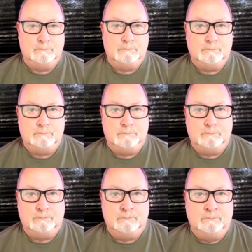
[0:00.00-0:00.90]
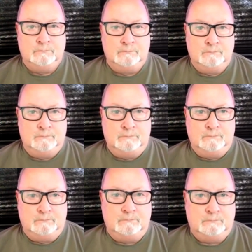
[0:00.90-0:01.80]

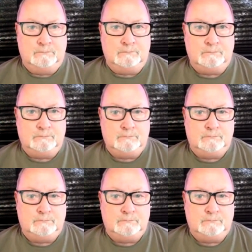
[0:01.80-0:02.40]
[no speech]